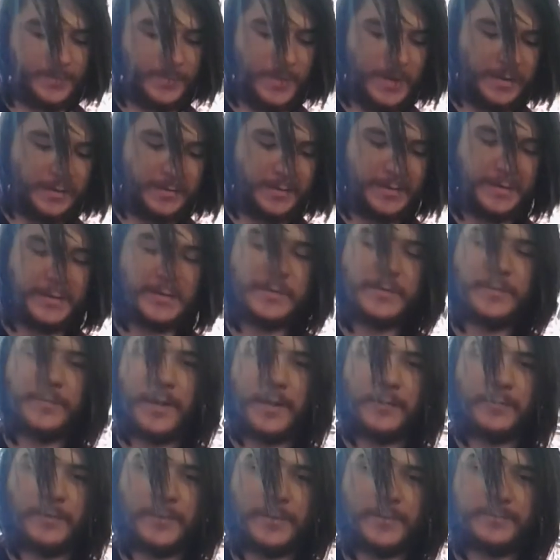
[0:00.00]
my least
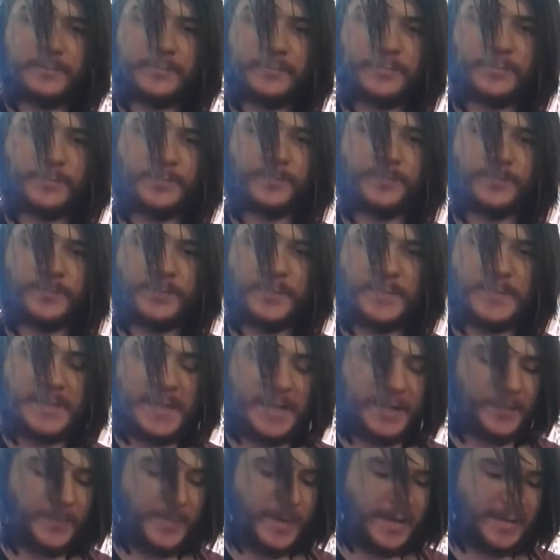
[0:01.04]
favorite
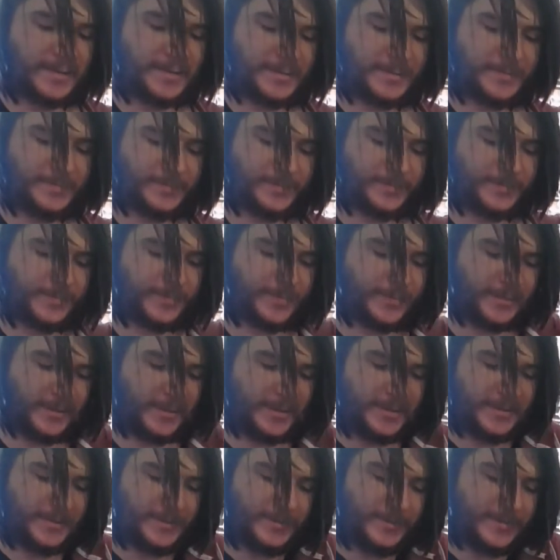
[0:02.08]
deck mats, I
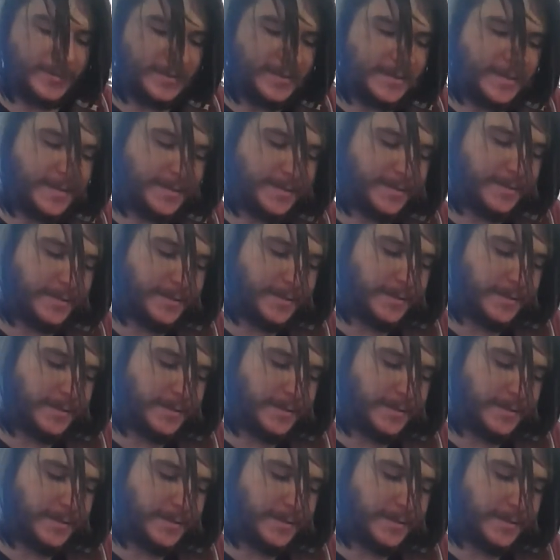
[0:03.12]
guess you could say,